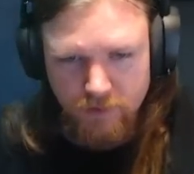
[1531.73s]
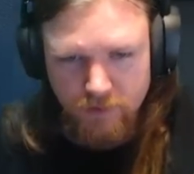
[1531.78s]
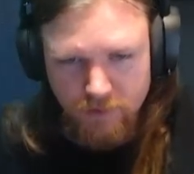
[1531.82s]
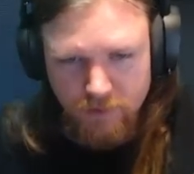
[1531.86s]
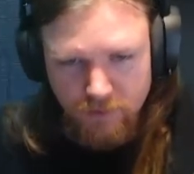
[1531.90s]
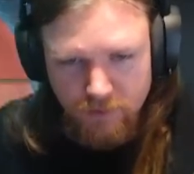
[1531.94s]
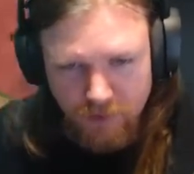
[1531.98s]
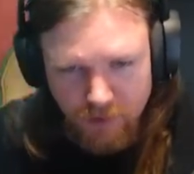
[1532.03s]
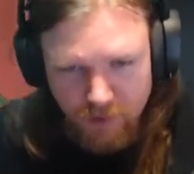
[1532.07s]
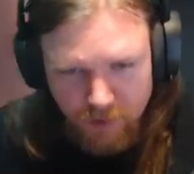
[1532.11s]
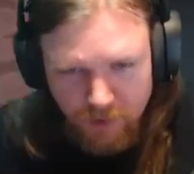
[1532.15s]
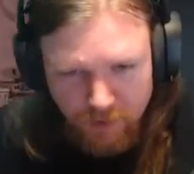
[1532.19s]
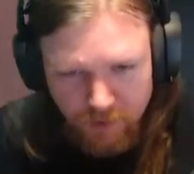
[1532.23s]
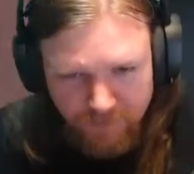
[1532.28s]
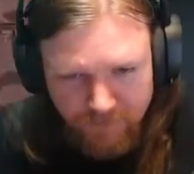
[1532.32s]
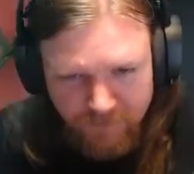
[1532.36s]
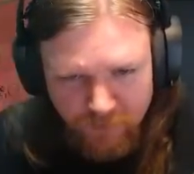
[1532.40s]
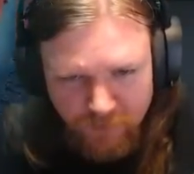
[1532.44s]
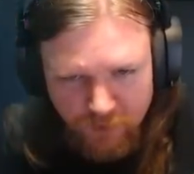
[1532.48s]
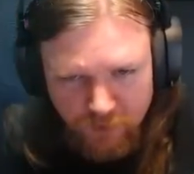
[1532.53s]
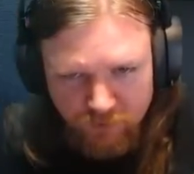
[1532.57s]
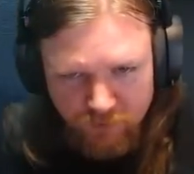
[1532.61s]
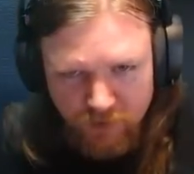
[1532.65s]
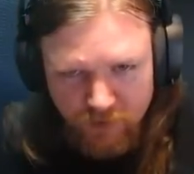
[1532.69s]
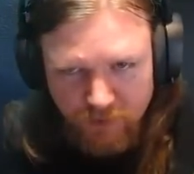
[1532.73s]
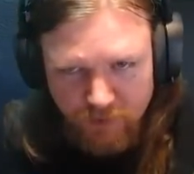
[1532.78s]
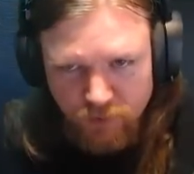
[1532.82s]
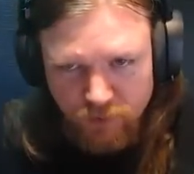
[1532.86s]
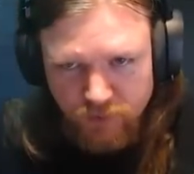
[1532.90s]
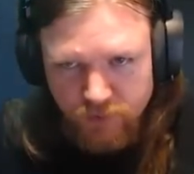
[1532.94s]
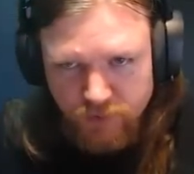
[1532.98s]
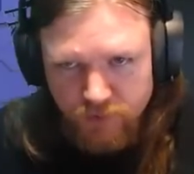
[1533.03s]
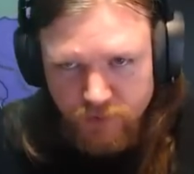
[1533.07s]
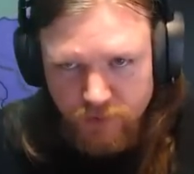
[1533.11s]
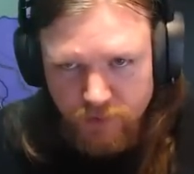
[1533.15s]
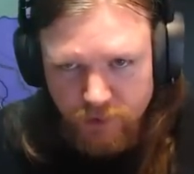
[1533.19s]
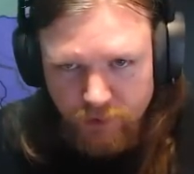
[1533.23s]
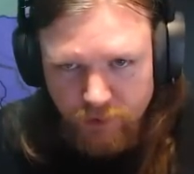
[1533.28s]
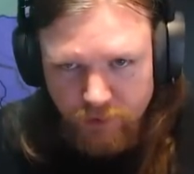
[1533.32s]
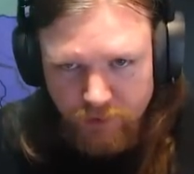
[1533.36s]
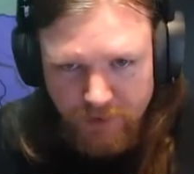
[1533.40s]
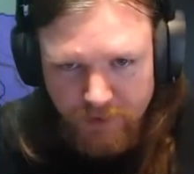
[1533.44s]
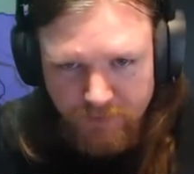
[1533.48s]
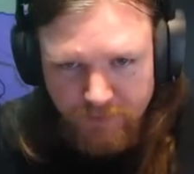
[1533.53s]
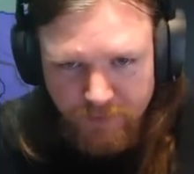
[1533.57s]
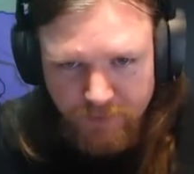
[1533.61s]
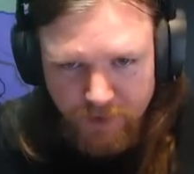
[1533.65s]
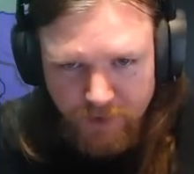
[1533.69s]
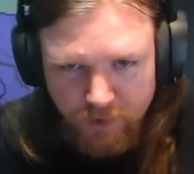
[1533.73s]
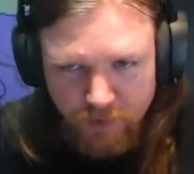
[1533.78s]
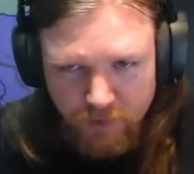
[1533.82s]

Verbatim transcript: Oh, you fought the rebels. You don't need me.